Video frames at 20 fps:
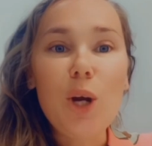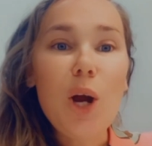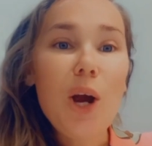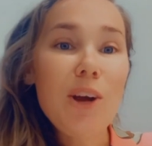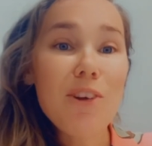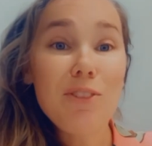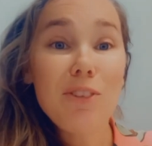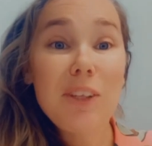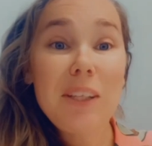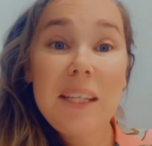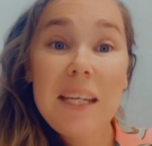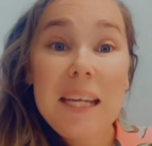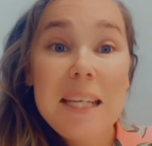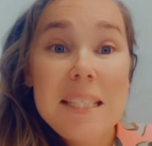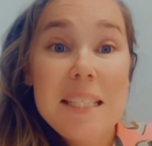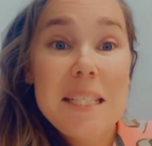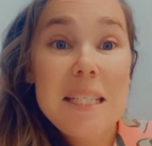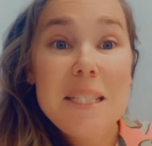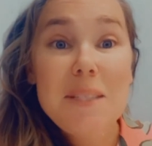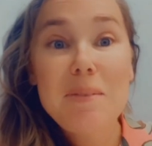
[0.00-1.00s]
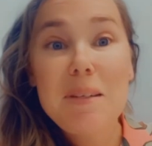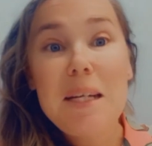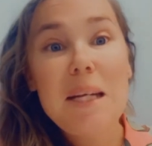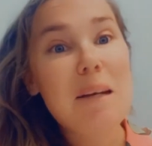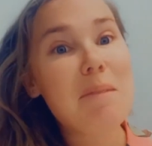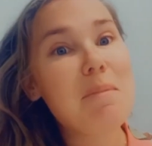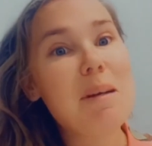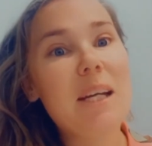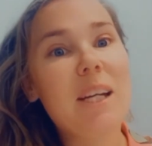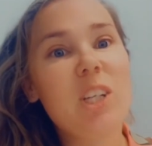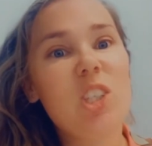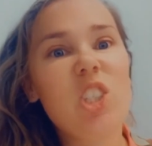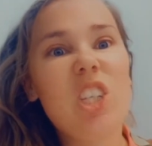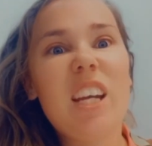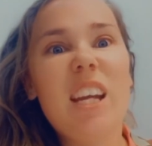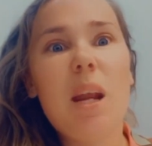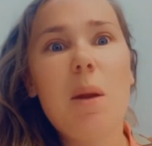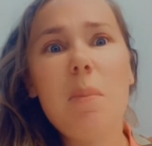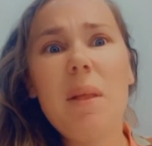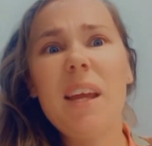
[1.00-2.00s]
hopefully next time I come back and
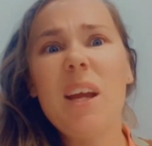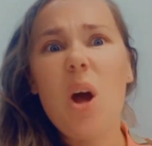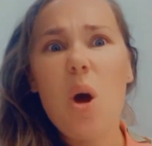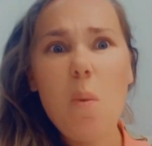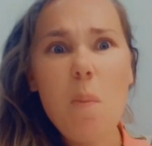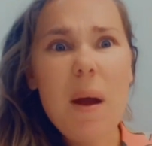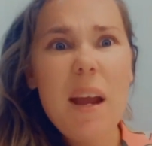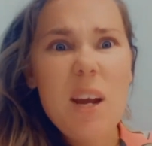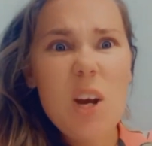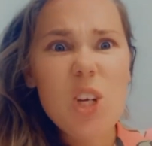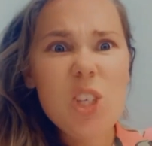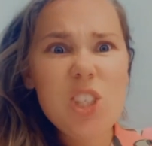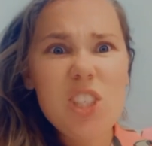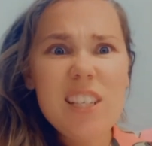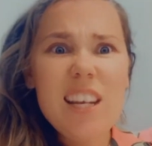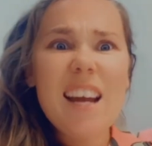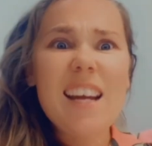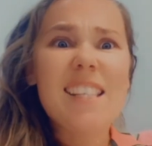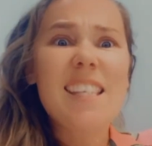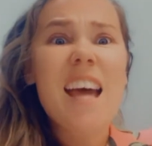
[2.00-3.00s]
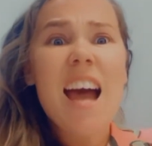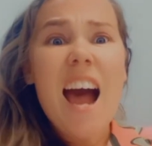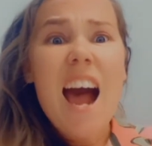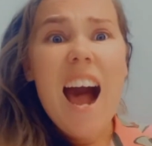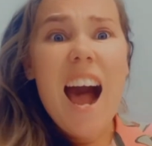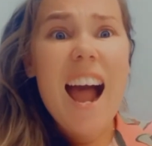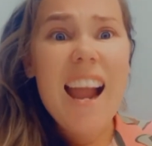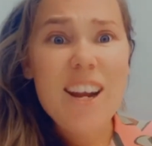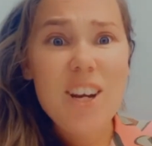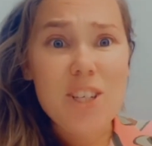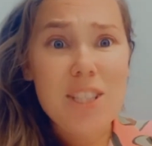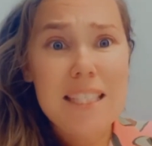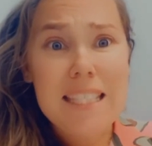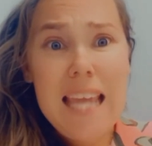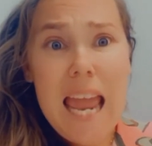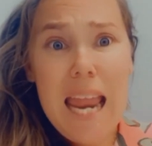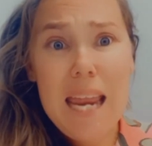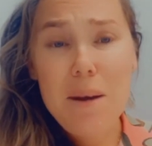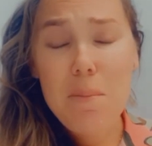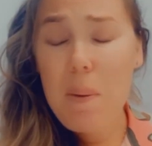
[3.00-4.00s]
check in and be like, oh my God, you guys, I got
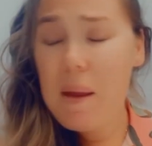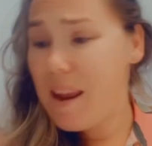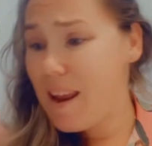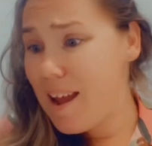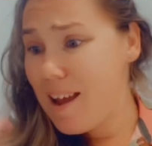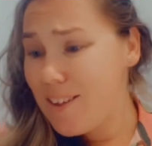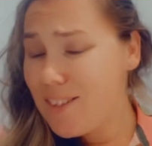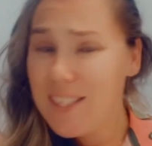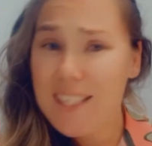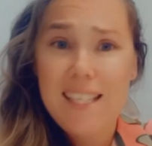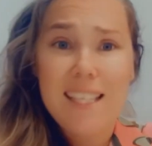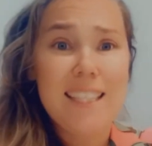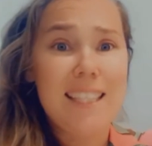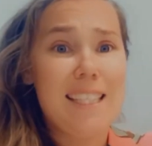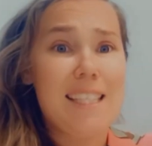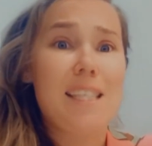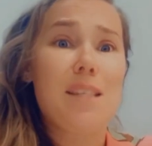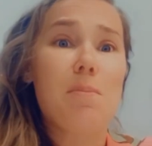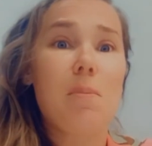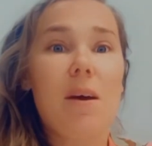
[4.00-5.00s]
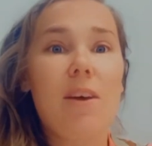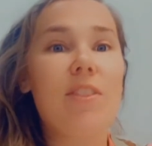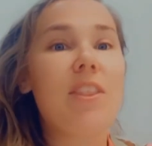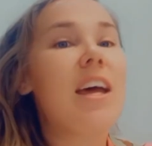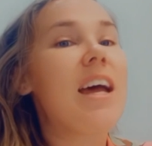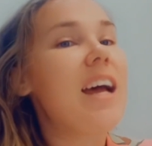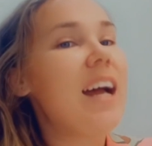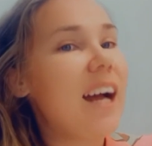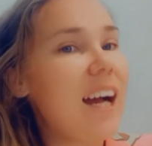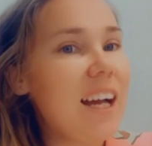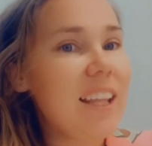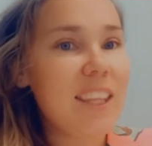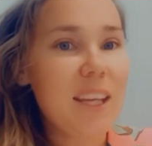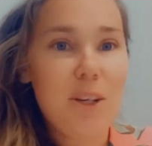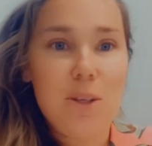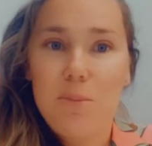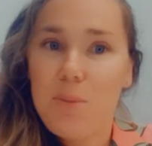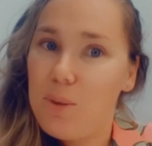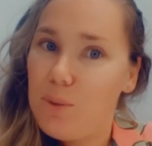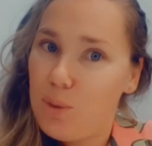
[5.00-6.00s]
10 PLs done this month. And that
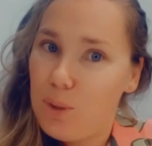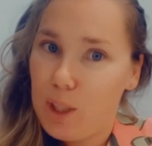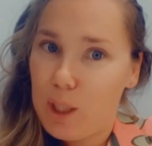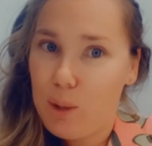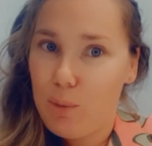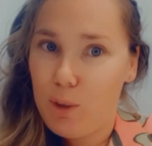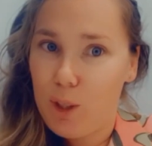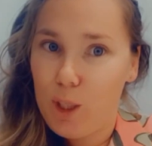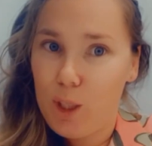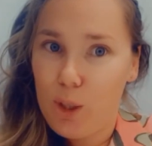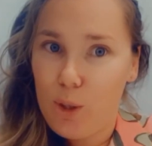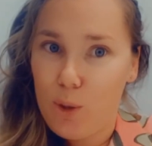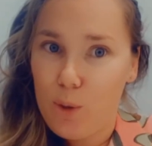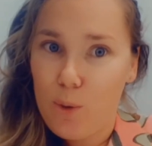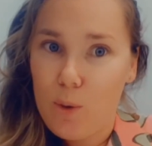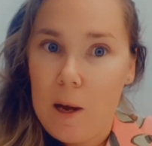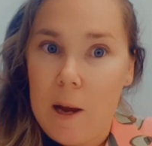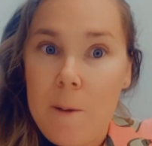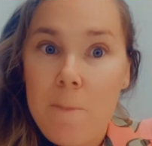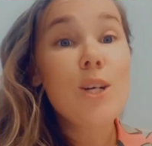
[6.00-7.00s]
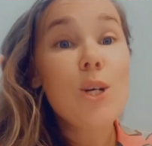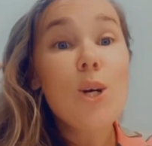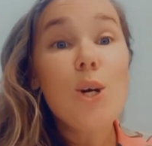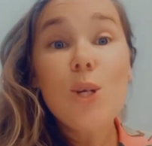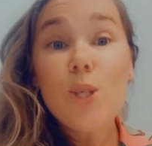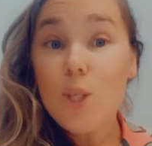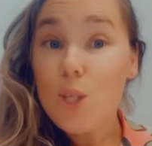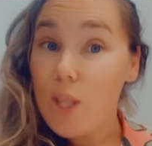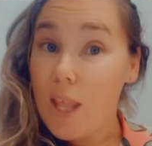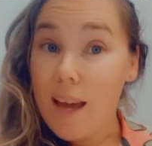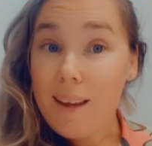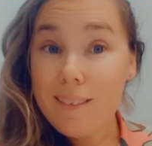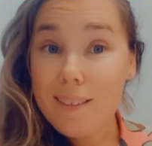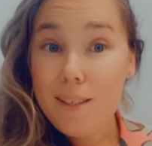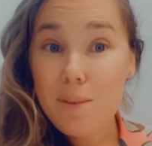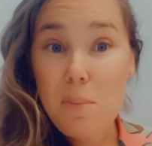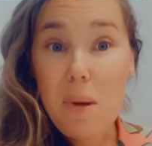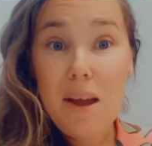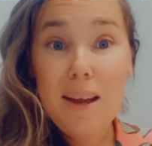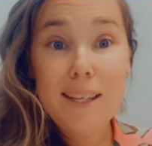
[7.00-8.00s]
would be really, really cool. So that
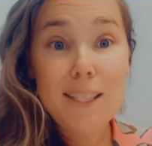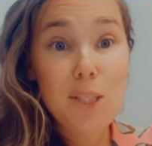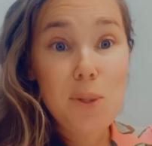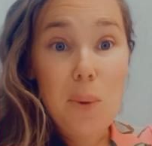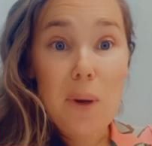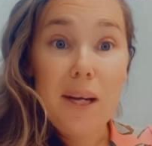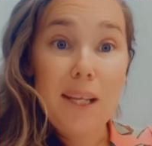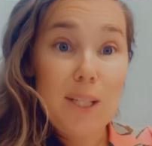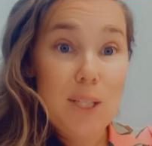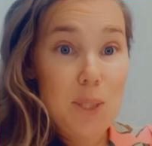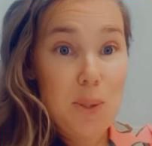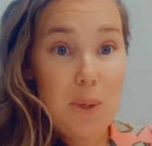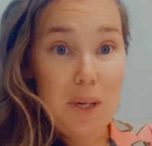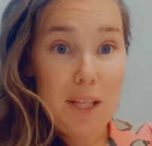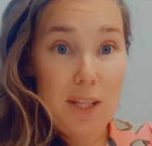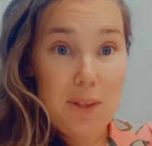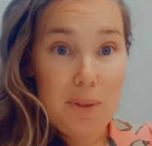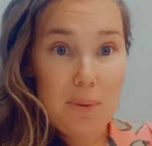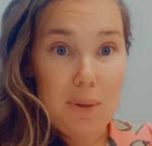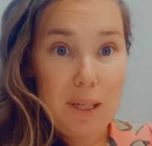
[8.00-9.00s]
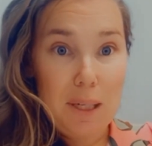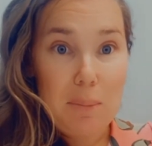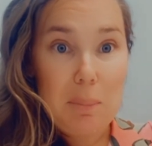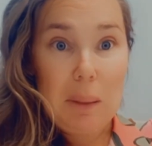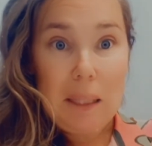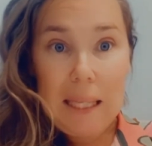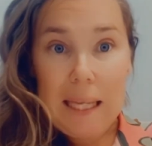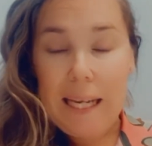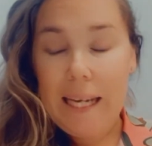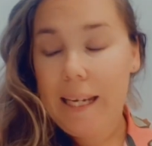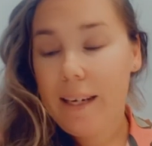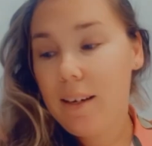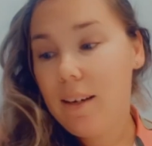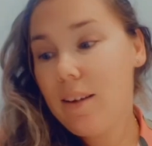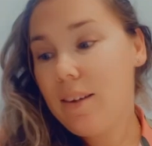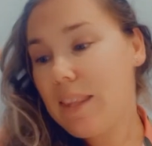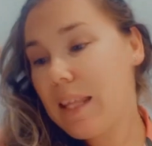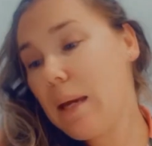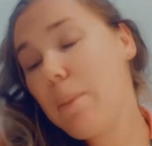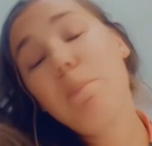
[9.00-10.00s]
is my 2023
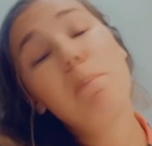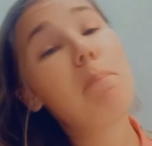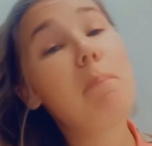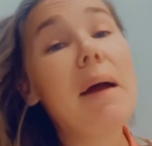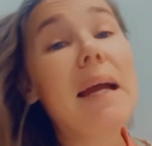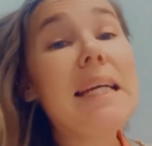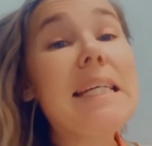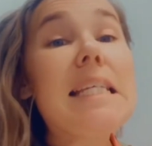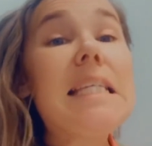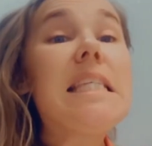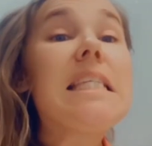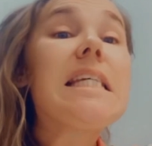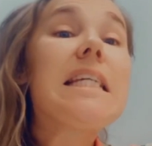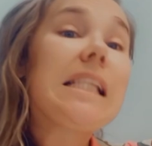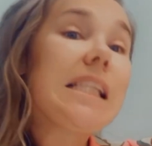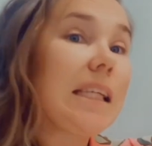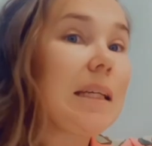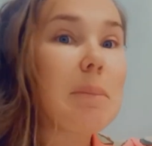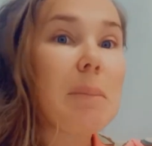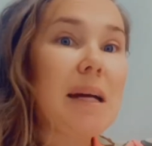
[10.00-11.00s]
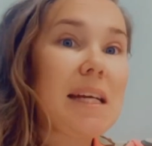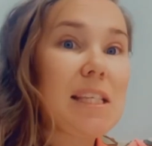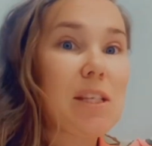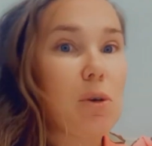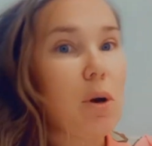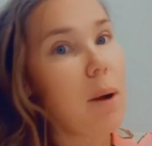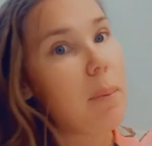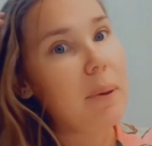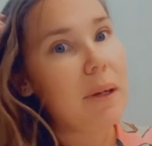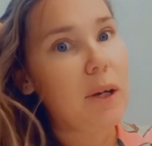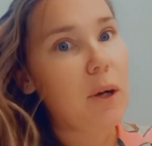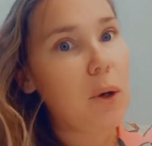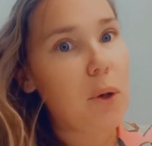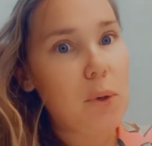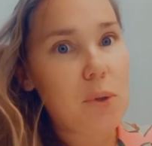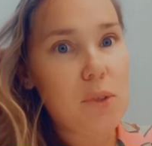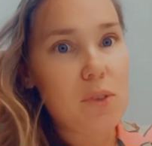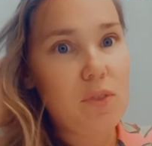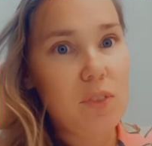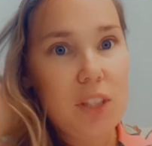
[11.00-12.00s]
plan. They're basically my Scrappy
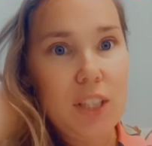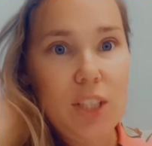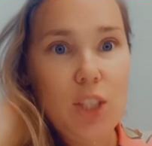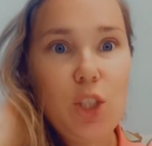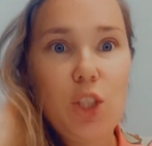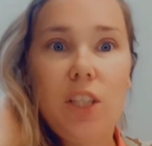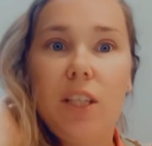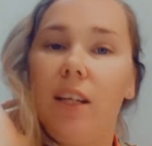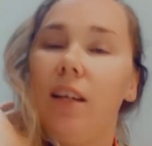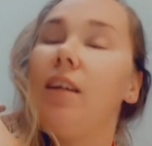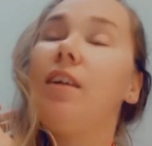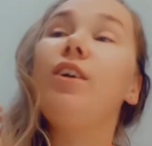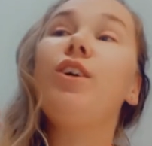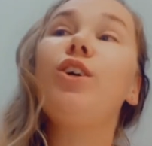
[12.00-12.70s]
goals for this year.